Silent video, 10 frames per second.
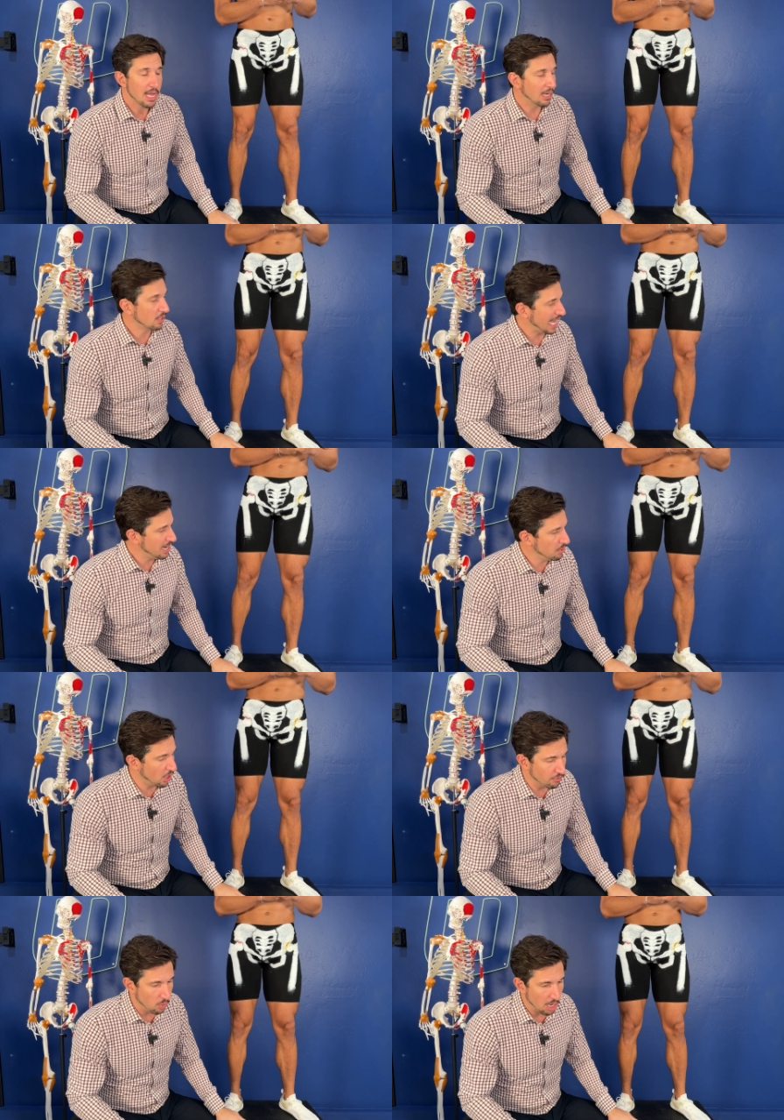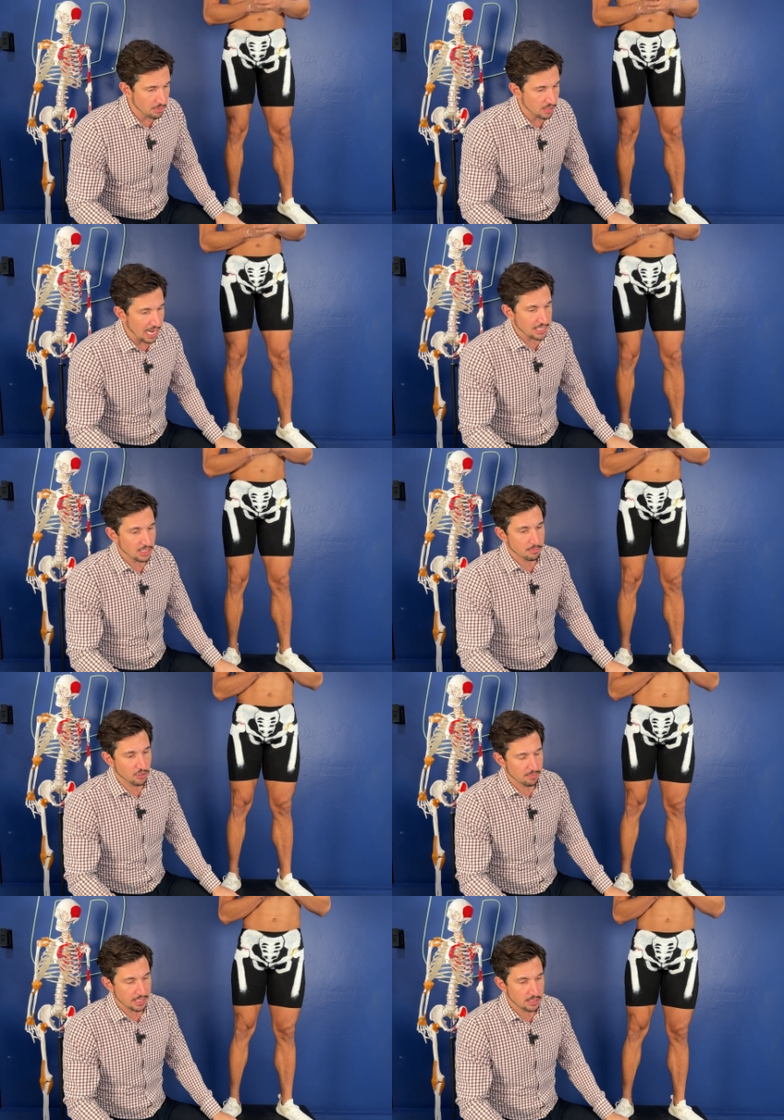Now look, I don't wanna overwhelm you guys on
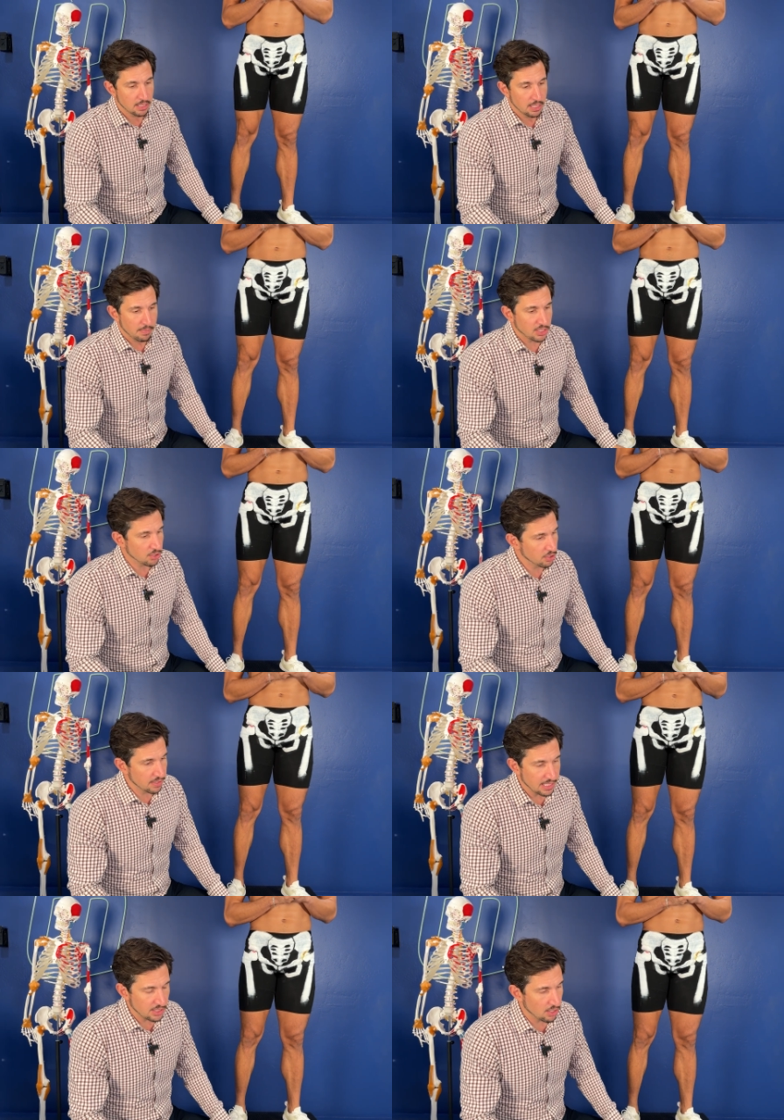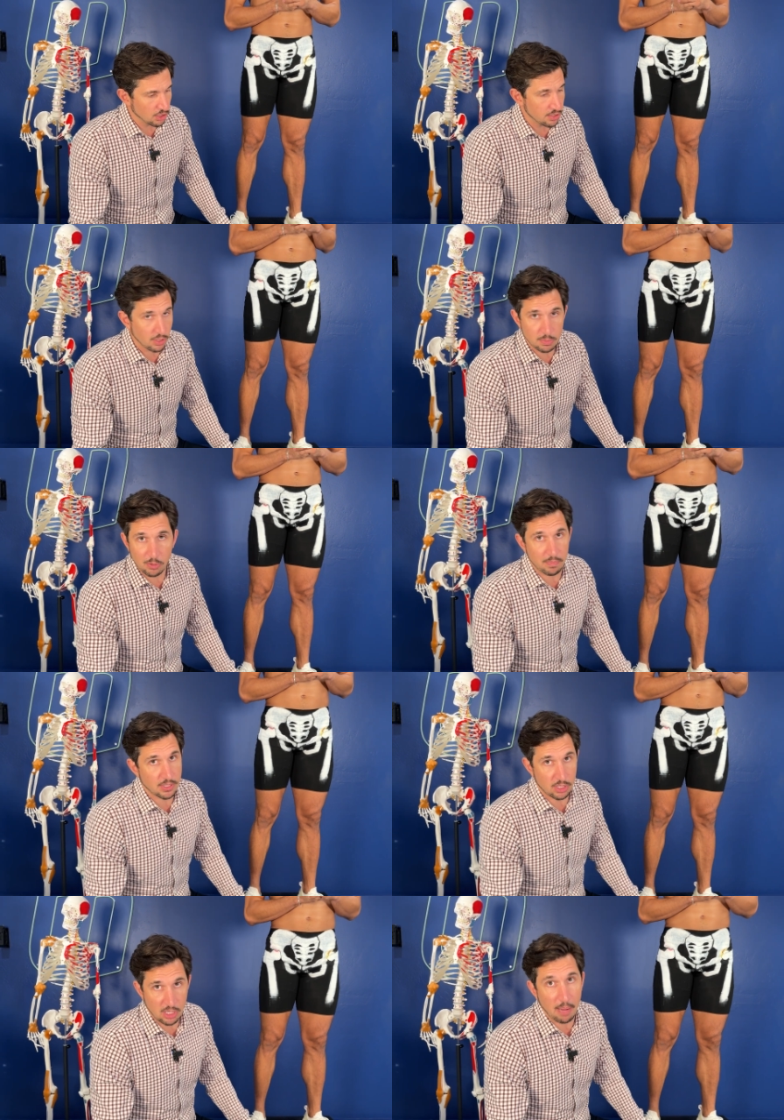movements, because the truth is that those, those
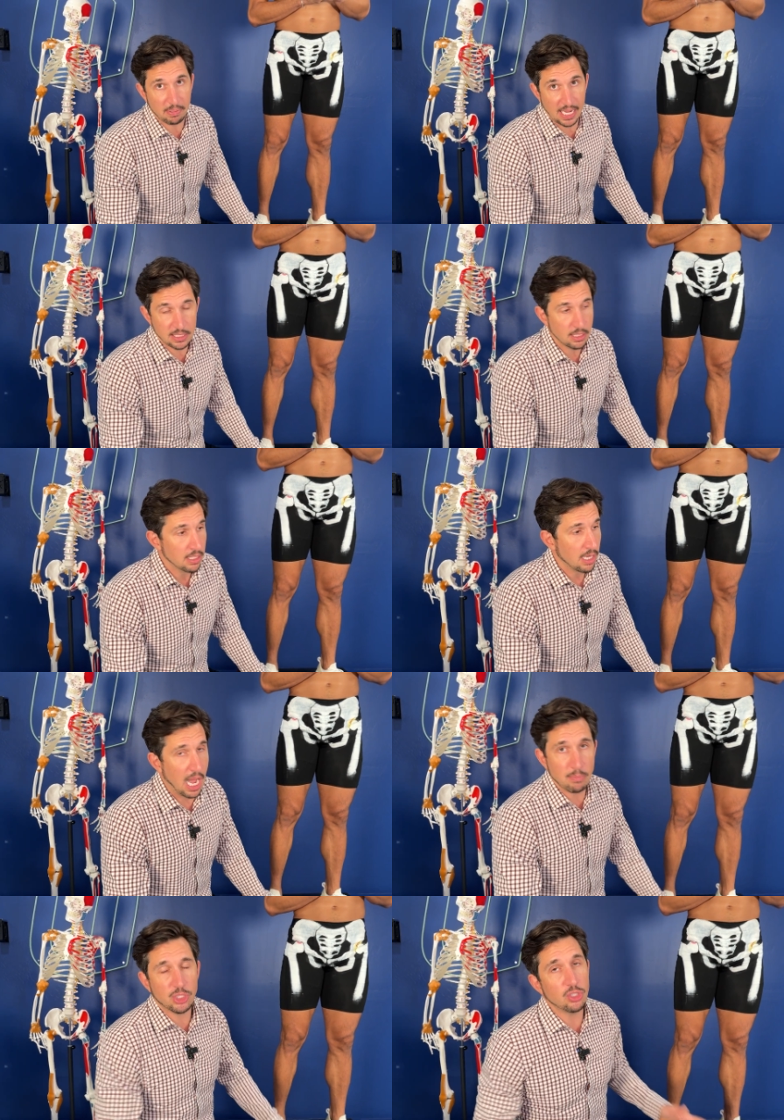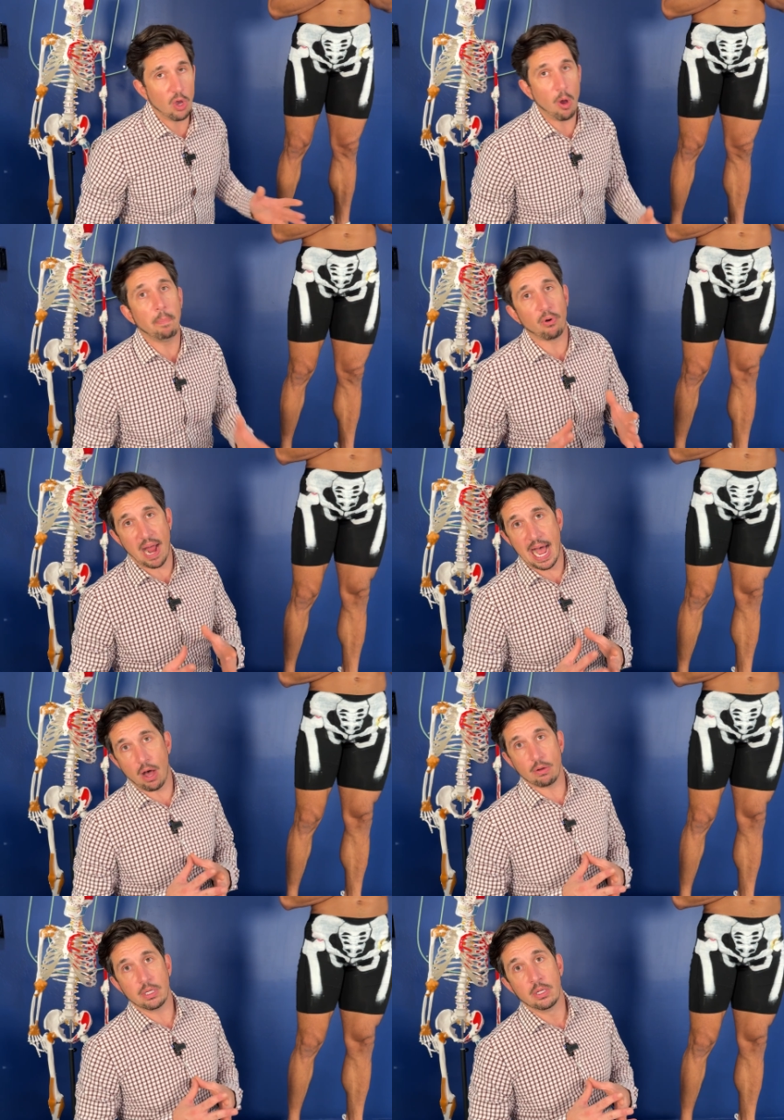movements are complex. I'm so
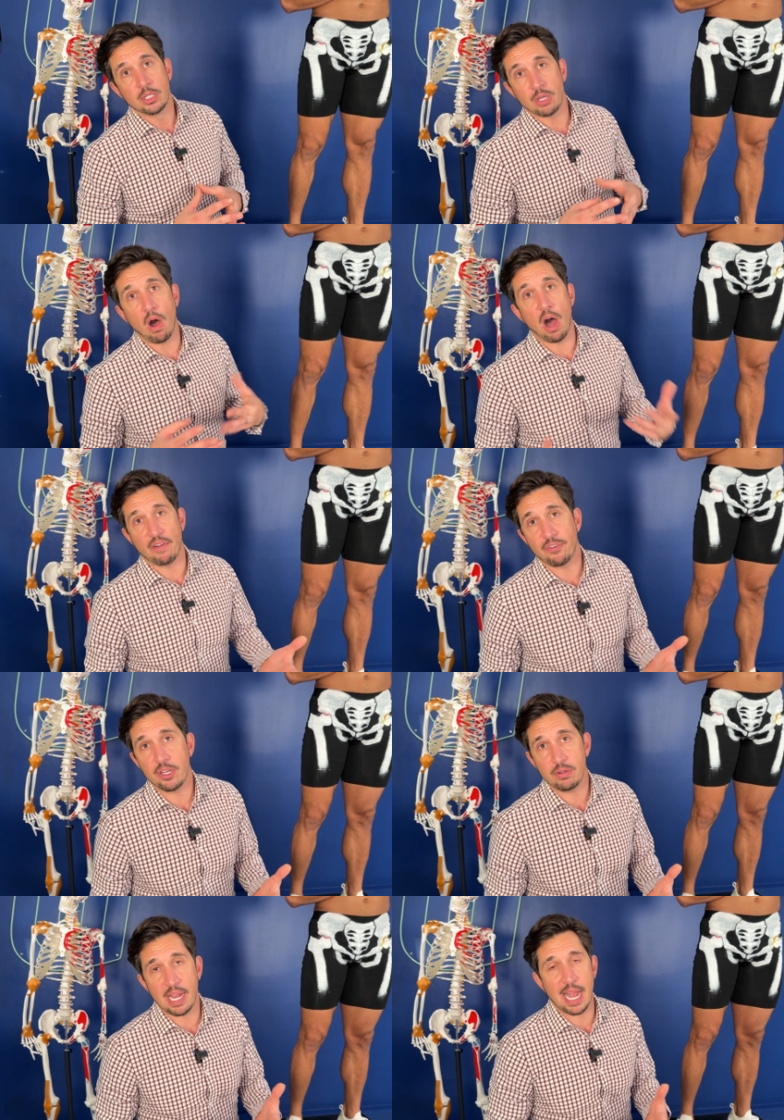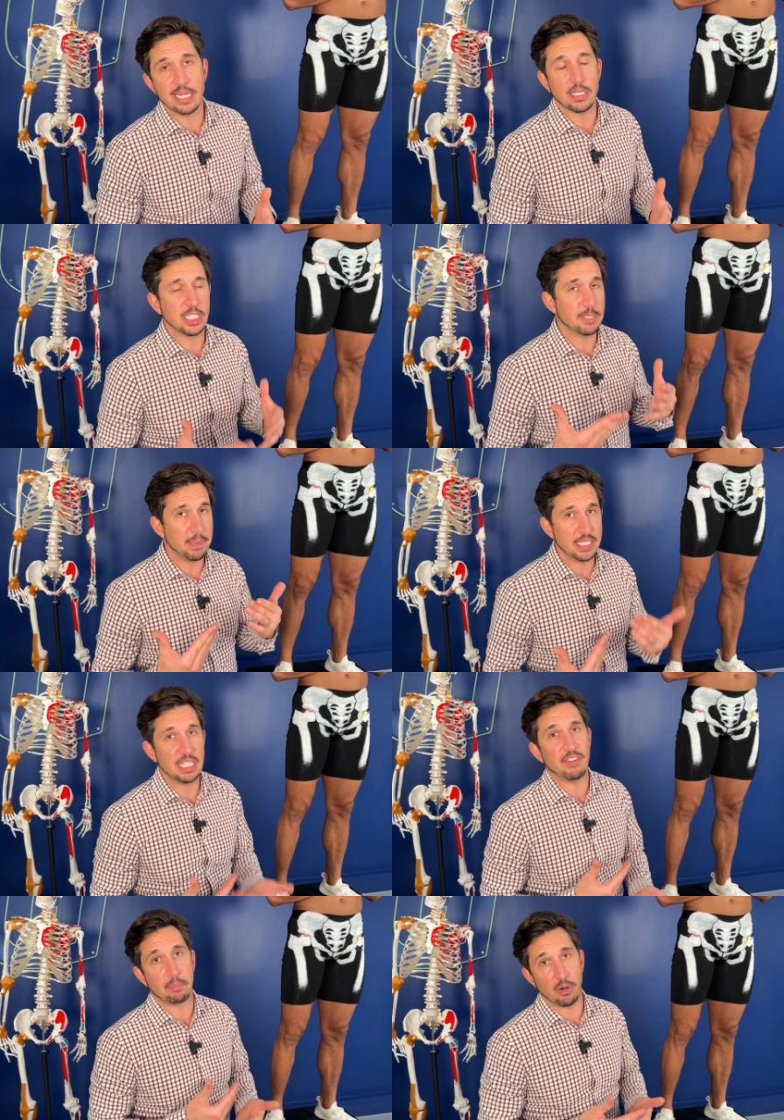proud to offer you guys a
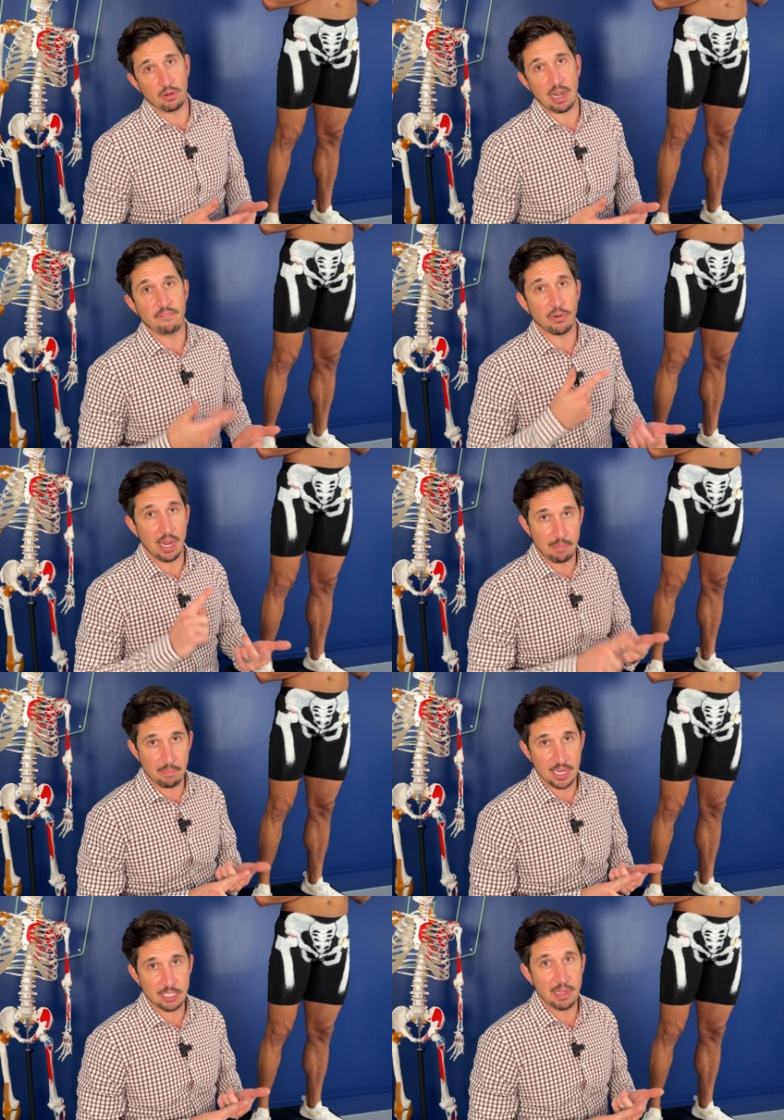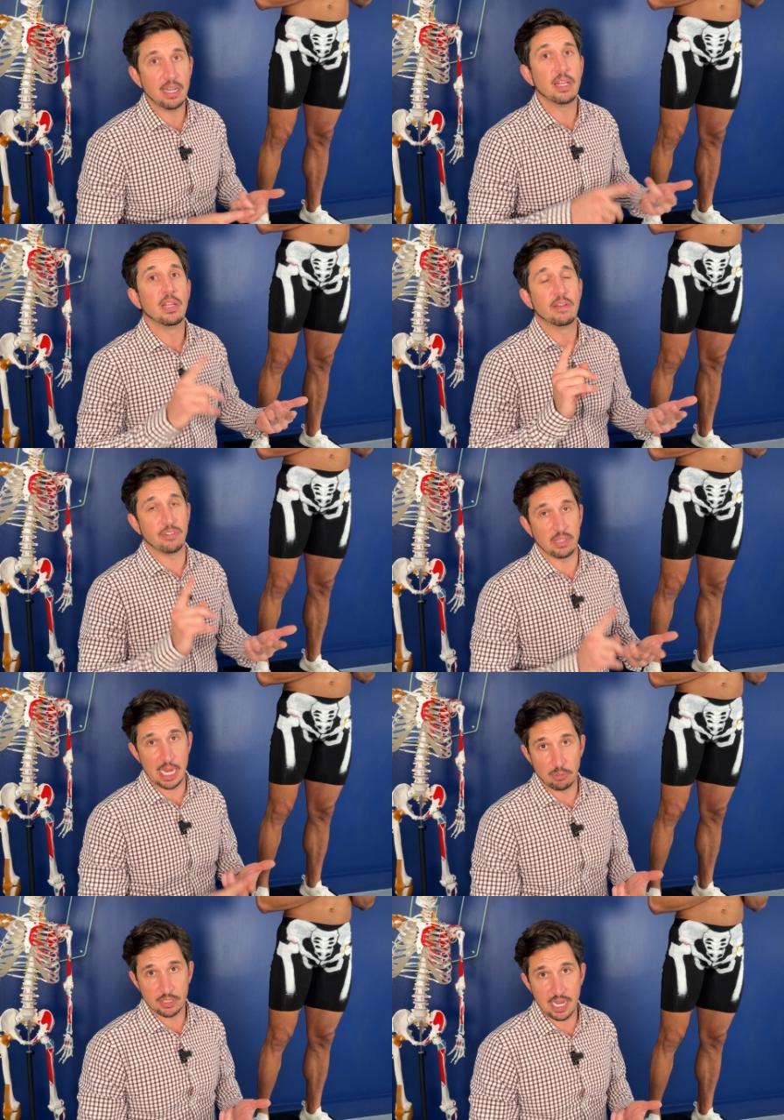specific program for hip impingement, for
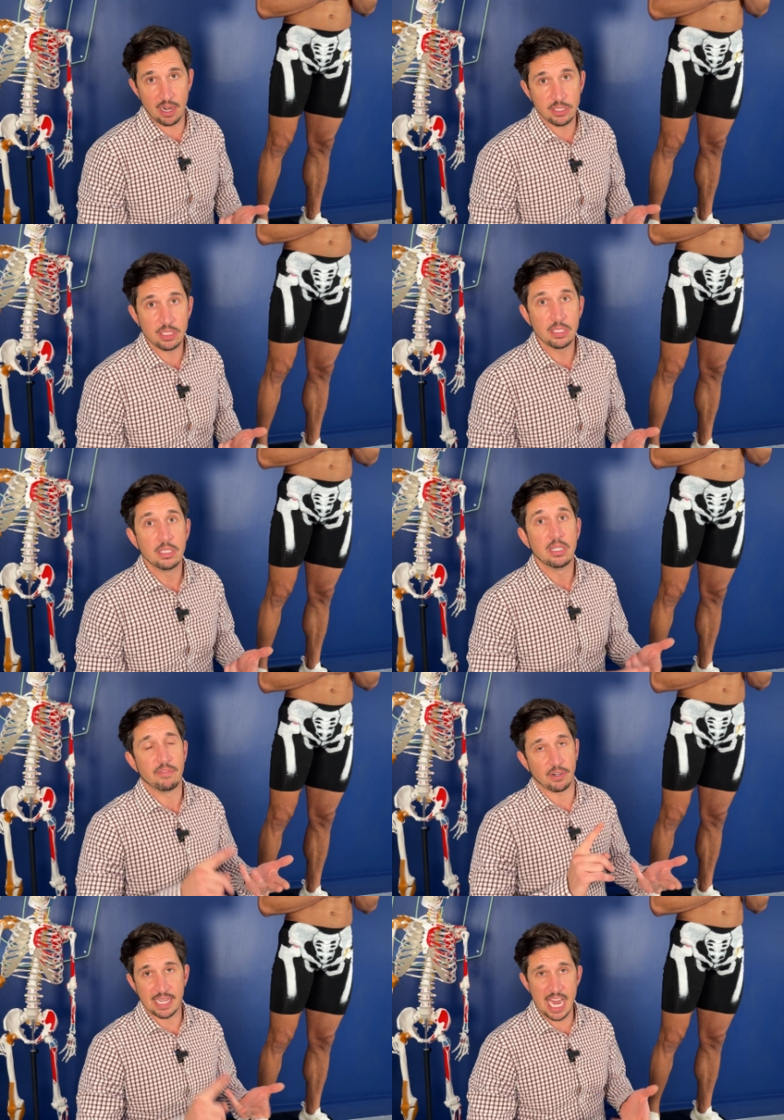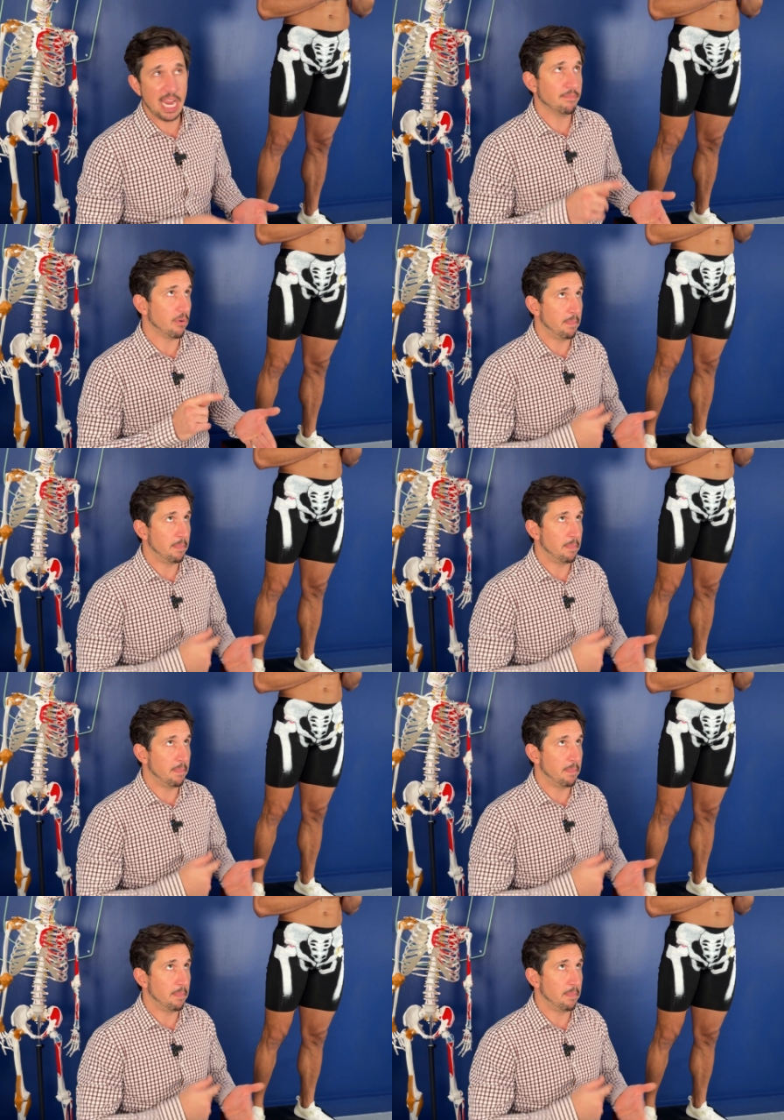labral tears, for CAM, for